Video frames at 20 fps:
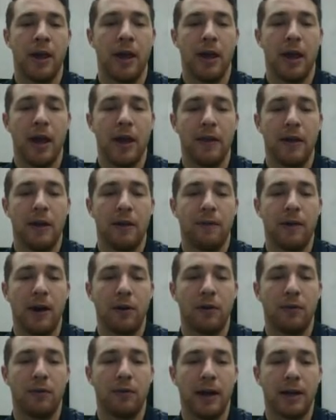And then if I
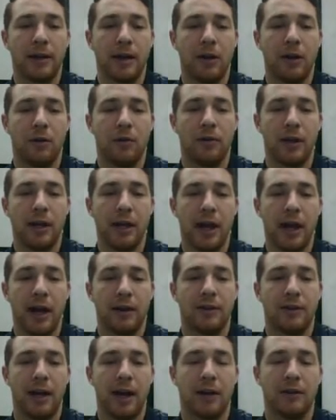reflect that over the
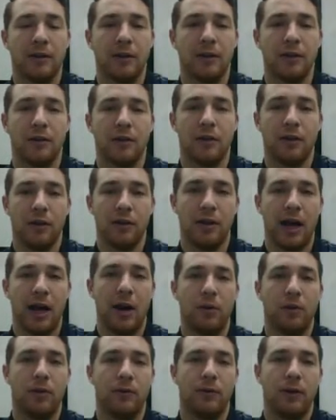x-axis, that
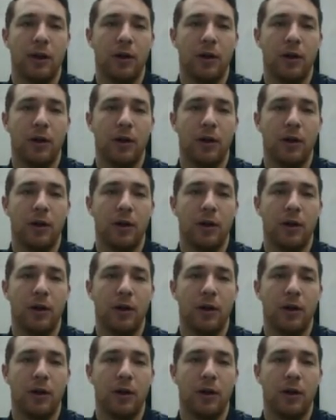would fit